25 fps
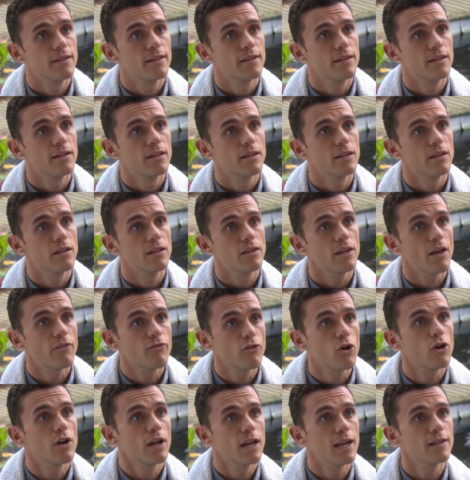good. Yeah, I've
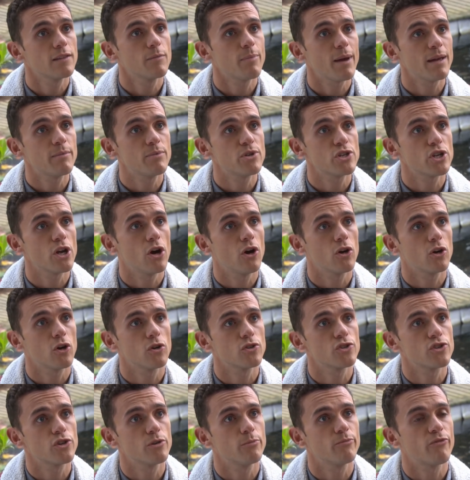got to collect the Baby Shark
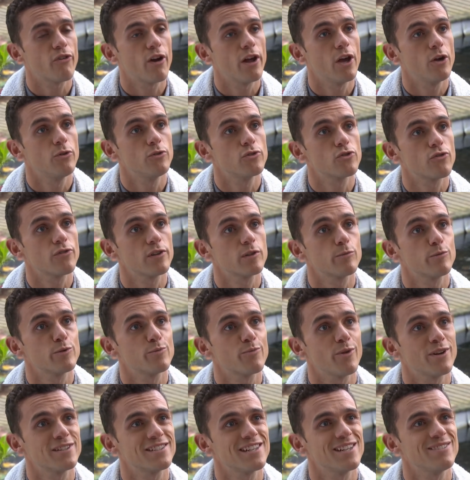costume for Iona's Christmas
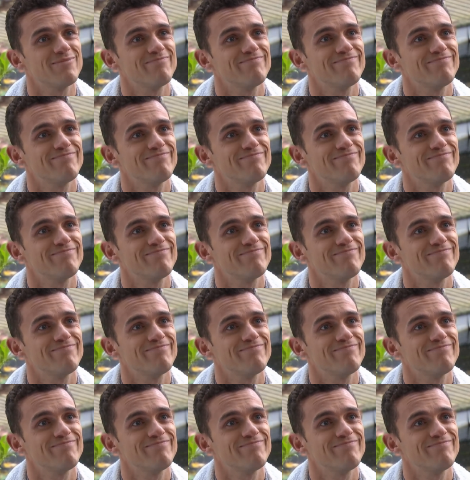present.